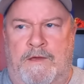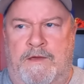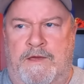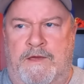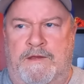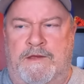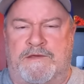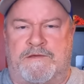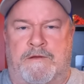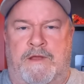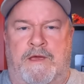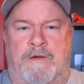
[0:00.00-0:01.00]
And
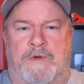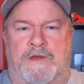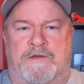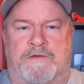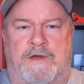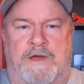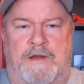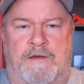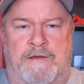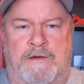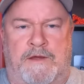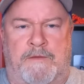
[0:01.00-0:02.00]
yesterday I went to try
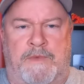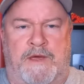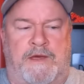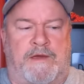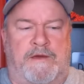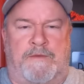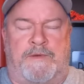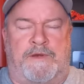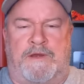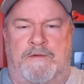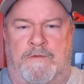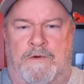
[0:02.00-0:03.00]
to hook it back up. It
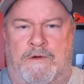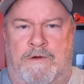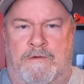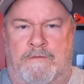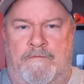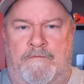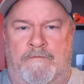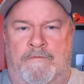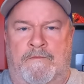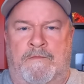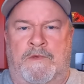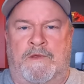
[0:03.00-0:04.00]
didn't work.
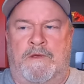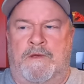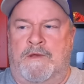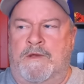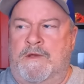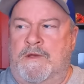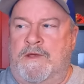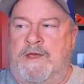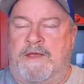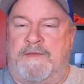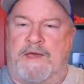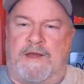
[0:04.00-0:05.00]

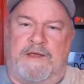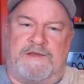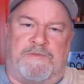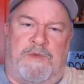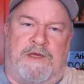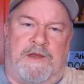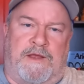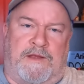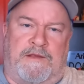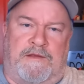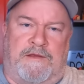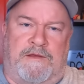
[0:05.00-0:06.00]
And that has to be
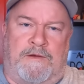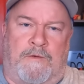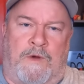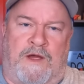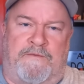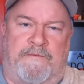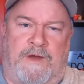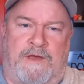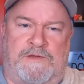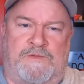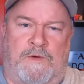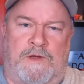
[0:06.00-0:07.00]
connected to your
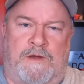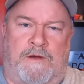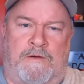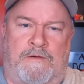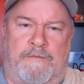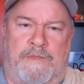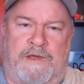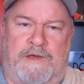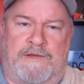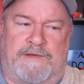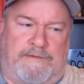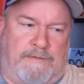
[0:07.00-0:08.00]
Wi-Fi as well
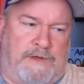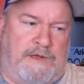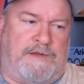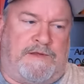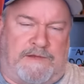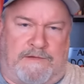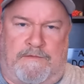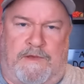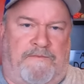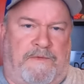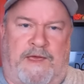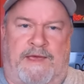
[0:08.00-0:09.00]
because, well, it's,
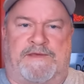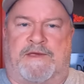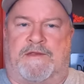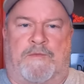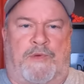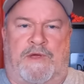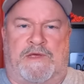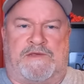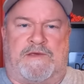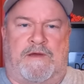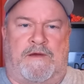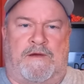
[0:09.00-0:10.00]
if you ask it to play a
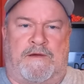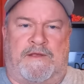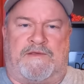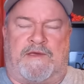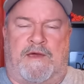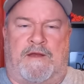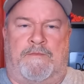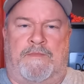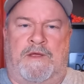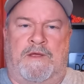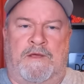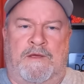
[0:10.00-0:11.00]
song, it's got to
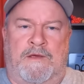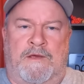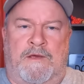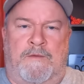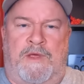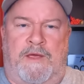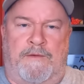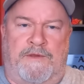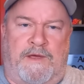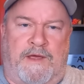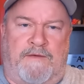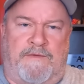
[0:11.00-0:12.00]
be able
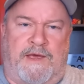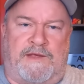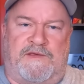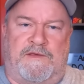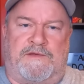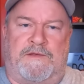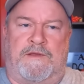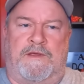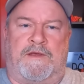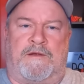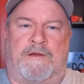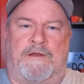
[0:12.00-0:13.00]
to have access to
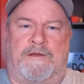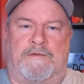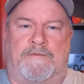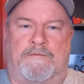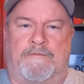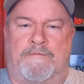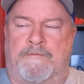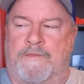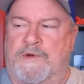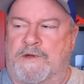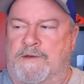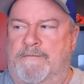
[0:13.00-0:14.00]
the internet.
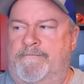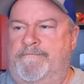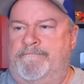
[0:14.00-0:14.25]
But